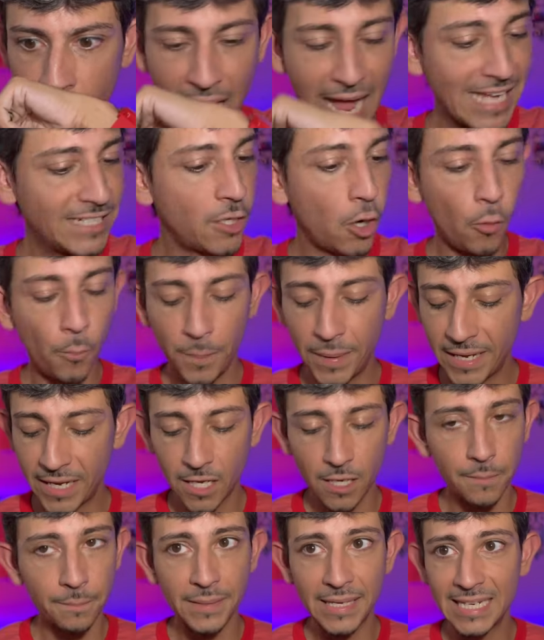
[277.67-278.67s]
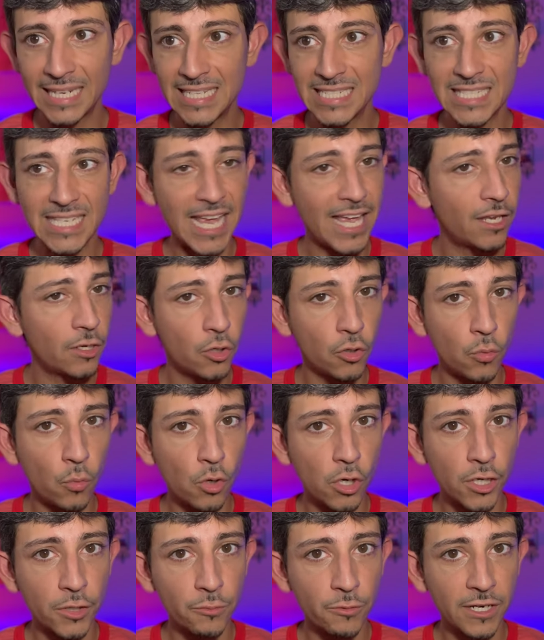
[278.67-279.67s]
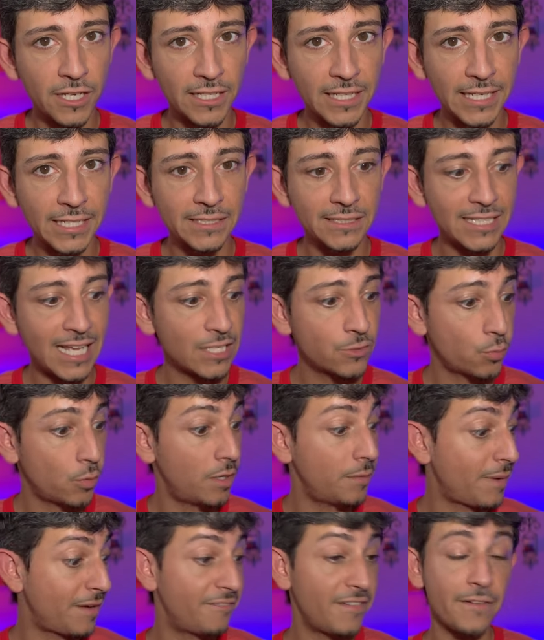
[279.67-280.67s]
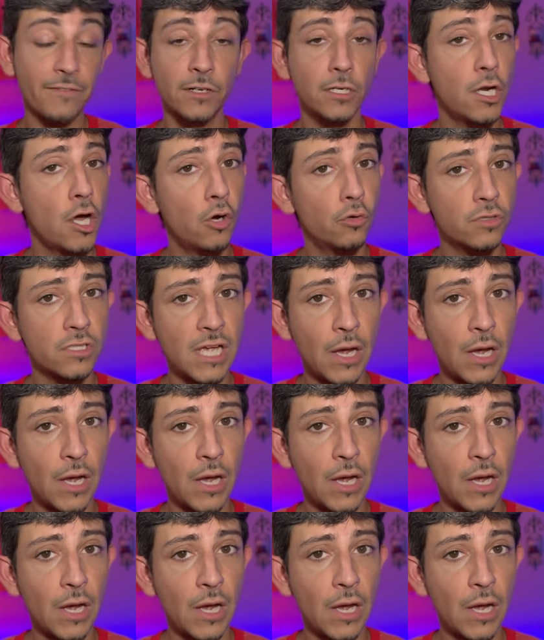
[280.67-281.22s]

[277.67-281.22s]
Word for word: I don't pick up any sandalwood really, and that's one of my favorite notes.